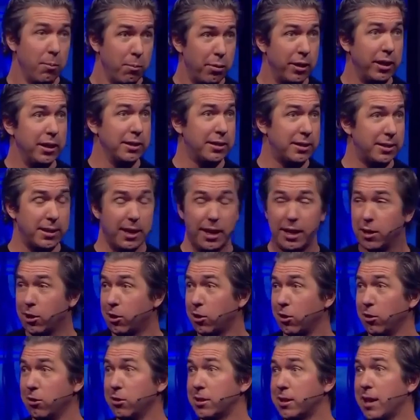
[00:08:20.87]
But in Santa
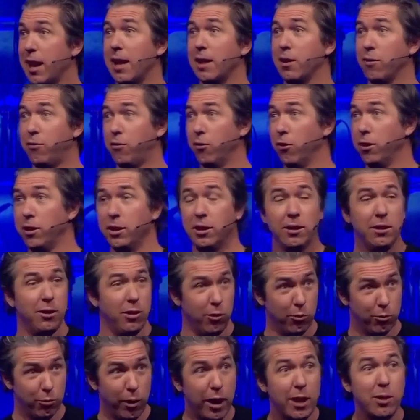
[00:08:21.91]
Cruz, California,
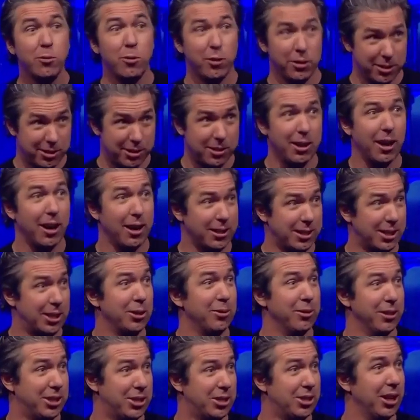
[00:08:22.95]
redwoods talk
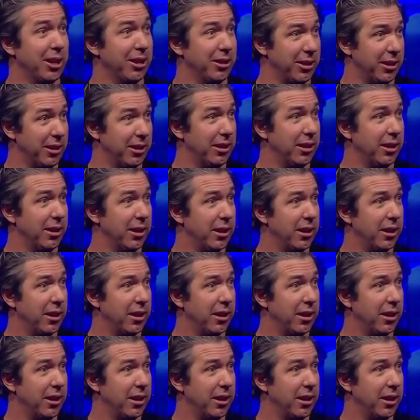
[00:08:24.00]
to each other.